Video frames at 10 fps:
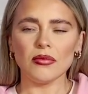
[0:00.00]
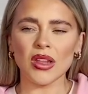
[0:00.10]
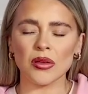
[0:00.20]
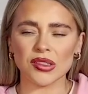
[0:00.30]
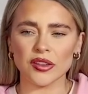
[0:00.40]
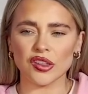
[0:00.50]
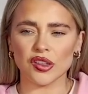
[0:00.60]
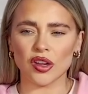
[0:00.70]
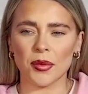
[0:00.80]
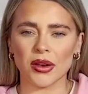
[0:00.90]
I was literally
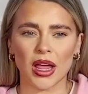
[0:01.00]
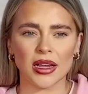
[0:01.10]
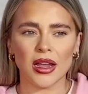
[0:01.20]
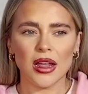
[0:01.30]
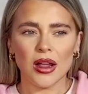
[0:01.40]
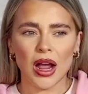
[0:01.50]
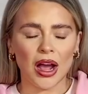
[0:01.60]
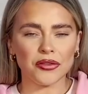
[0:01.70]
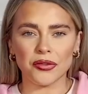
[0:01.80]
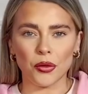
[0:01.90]
sobbing, like, I
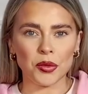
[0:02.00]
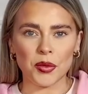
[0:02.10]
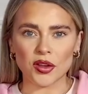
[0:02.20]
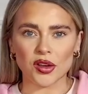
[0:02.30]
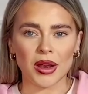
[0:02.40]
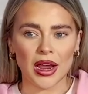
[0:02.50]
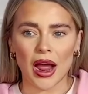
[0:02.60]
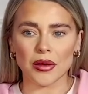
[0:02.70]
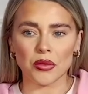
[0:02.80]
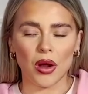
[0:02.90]
fucked my body up, like,
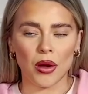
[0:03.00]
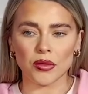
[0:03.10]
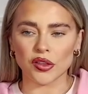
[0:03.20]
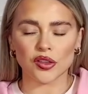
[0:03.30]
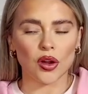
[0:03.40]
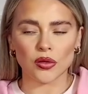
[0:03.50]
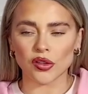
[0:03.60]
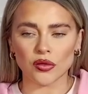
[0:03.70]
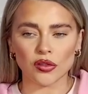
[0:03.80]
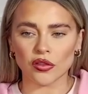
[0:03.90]
I was so
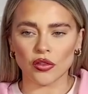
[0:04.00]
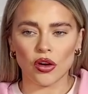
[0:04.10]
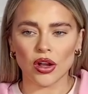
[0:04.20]
distraught.